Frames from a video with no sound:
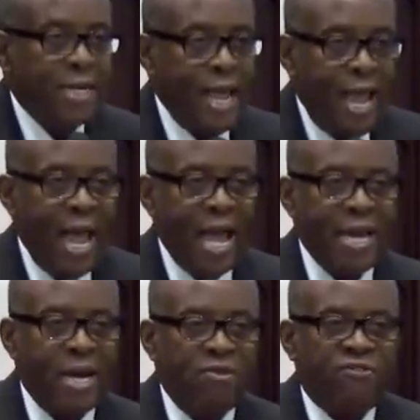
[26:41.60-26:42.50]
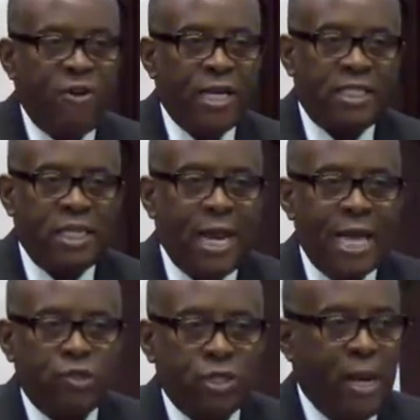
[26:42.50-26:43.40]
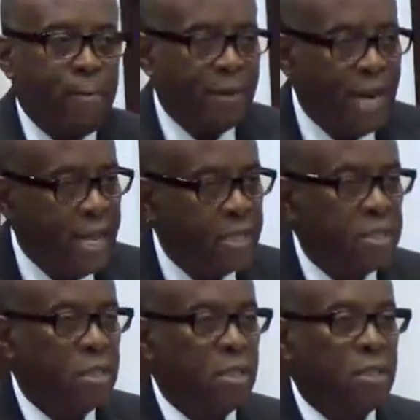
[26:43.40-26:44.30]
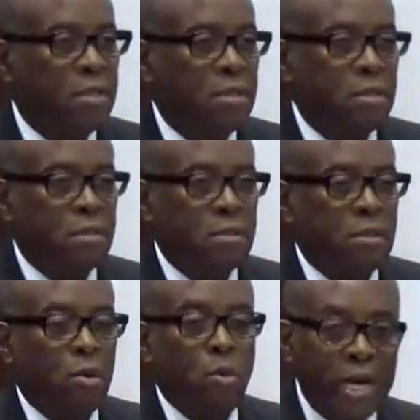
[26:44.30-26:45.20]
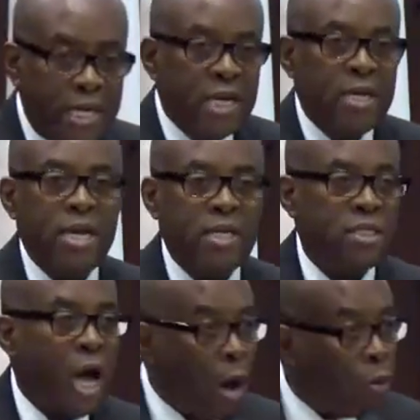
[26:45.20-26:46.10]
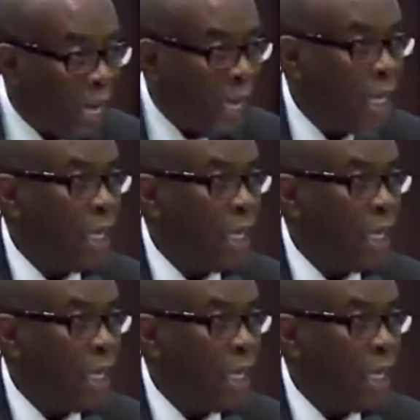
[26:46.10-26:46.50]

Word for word: they had a Frank Sinatra complex. We did this our way.